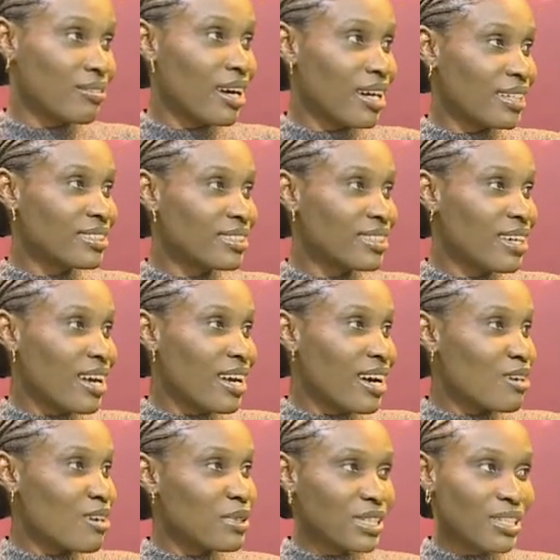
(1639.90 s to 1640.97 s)
right?
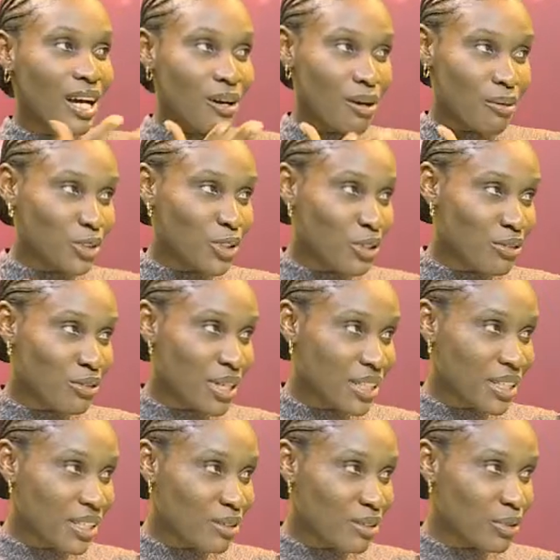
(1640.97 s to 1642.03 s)
I mean, I'm sure you
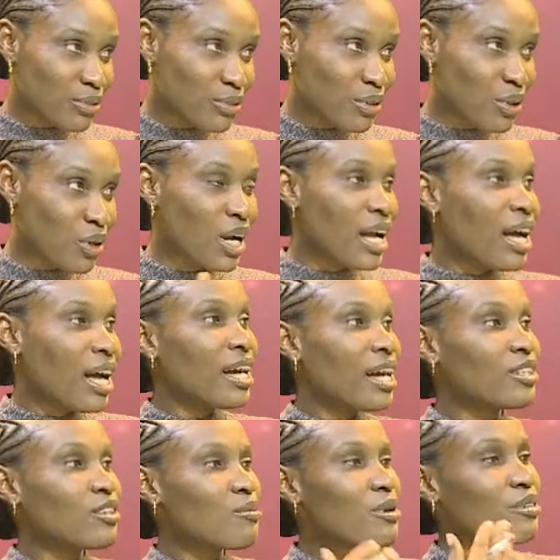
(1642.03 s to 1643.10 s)
heard that before.
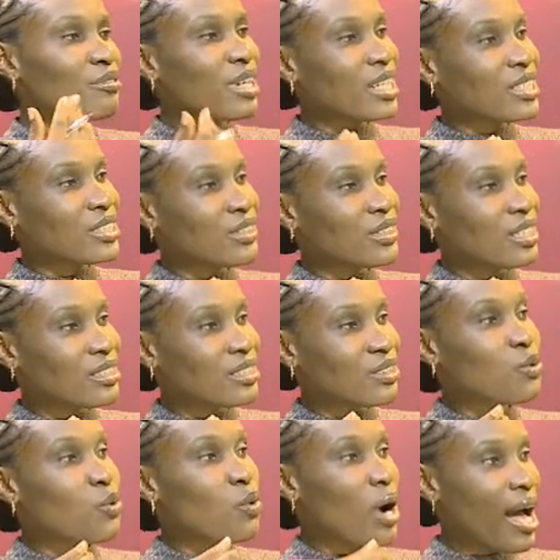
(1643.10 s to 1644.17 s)
a number of
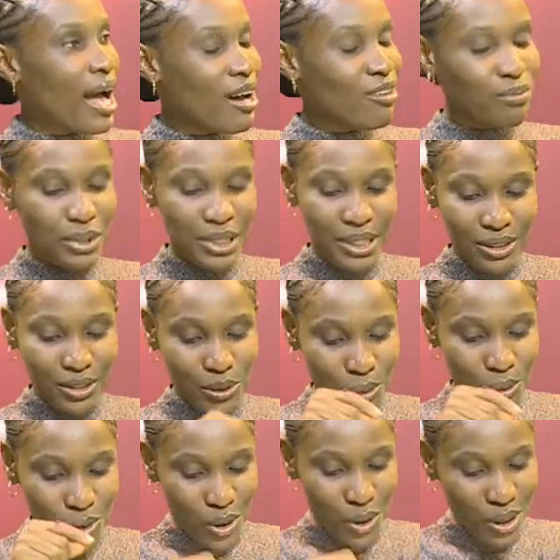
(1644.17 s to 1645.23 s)
Nigerians who have been, you
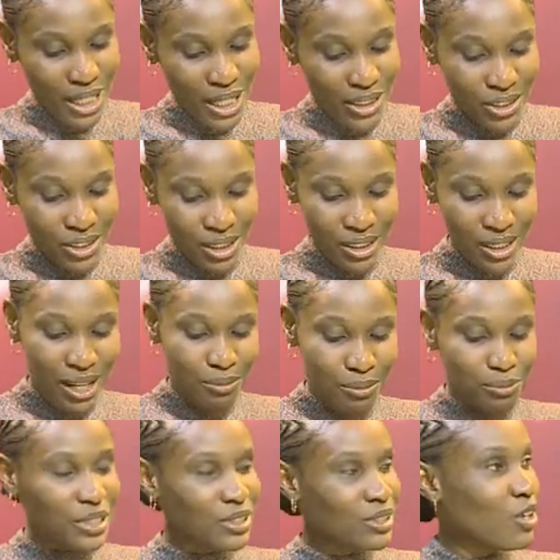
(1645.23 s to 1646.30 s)
know, tongue lashing uh,
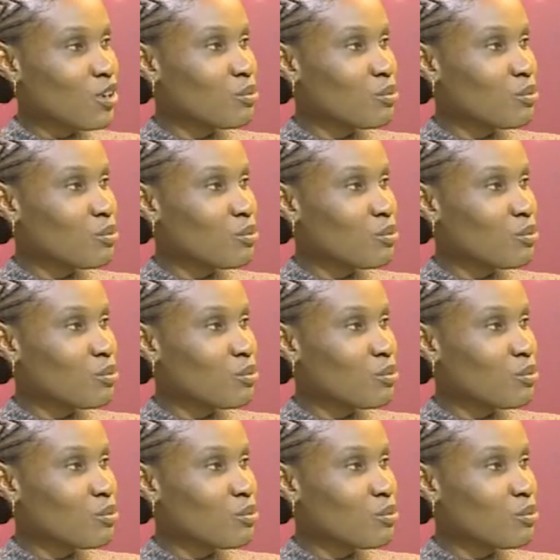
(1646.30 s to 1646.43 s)
Peter